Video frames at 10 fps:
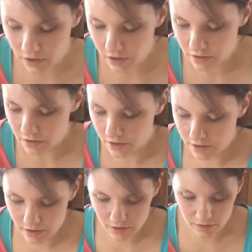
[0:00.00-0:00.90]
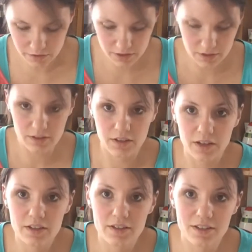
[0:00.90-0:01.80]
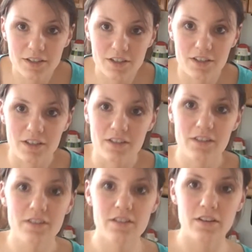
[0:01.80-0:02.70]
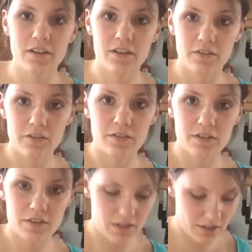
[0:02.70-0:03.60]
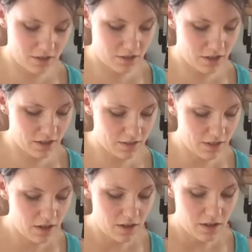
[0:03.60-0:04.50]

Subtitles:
Alright, so it's enough sliced cheese. I have sliced cheese.